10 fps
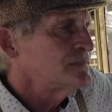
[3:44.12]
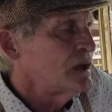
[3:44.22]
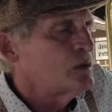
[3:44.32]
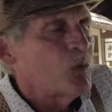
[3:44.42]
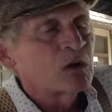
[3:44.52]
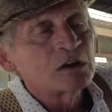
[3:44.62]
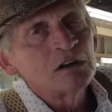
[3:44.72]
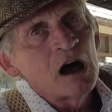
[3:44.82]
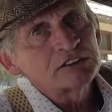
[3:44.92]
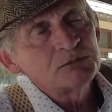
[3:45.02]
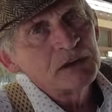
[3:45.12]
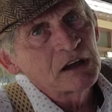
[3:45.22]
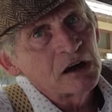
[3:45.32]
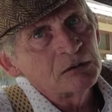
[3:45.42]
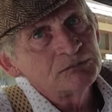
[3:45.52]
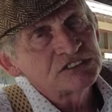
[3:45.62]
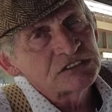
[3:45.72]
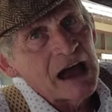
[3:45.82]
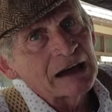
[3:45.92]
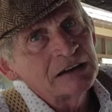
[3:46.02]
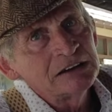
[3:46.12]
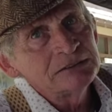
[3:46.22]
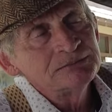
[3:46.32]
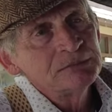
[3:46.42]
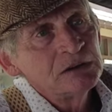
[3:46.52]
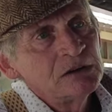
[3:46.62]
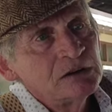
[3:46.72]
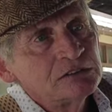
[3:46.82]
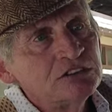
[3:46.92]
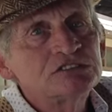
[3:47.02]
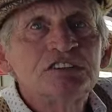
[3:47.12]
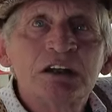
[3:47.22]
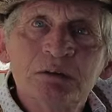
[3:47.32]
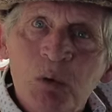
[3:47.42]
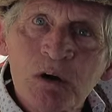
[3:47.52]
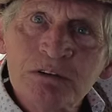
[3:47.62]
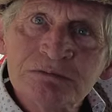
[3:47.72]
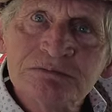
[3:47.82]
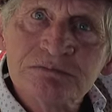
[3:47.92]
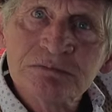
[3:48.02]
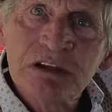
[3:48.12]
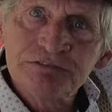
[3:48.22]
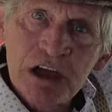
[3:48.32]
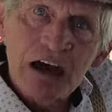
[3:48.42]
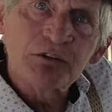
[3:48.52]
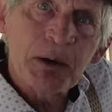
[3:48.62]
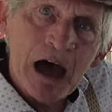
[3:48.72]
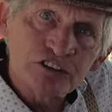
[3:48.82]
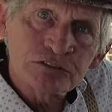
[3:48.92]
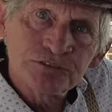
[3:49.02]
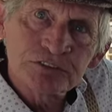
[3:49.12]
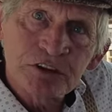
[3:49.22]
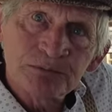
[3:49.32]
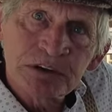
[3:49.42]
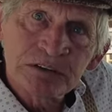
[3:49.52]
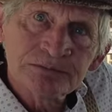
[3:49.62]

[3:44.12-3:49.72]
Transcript: in order not to become stagnant, you study more if mm-hmm. you have a passion for something.